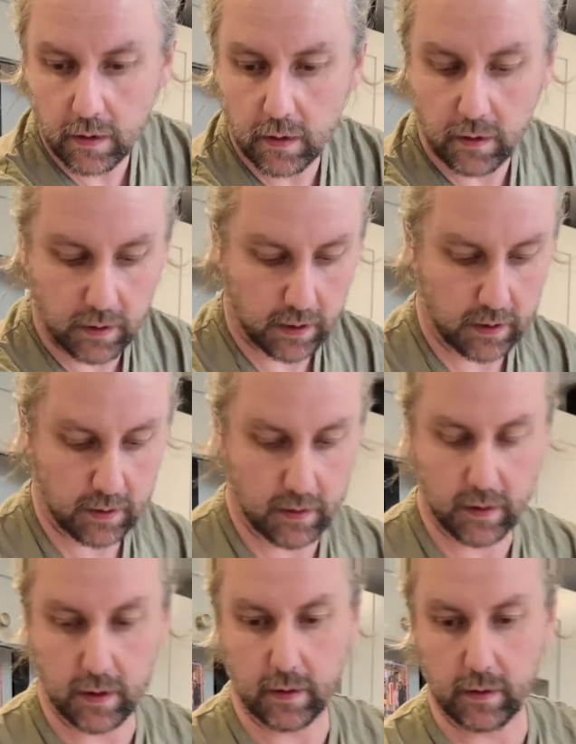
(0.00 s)
Oh,
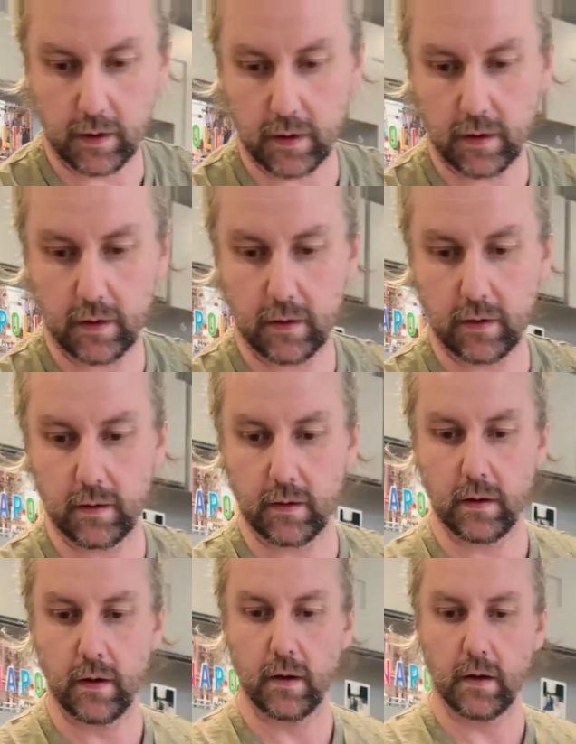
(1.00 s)
hold on.
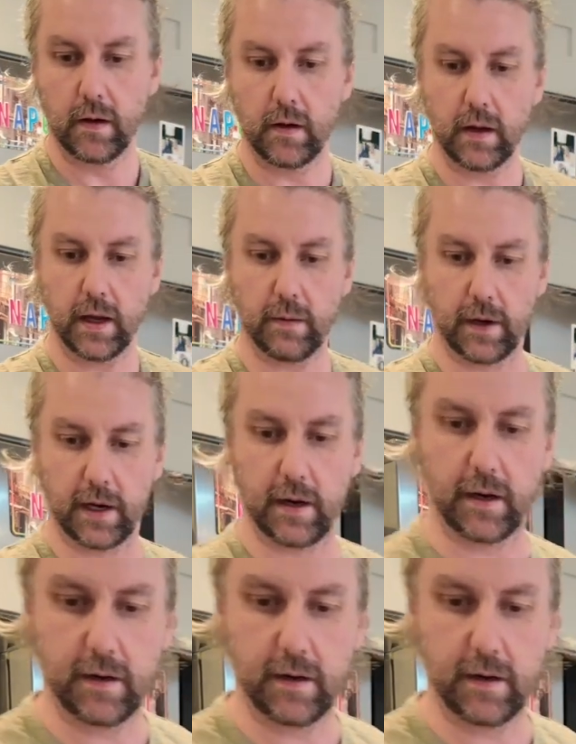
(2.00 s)
There we go.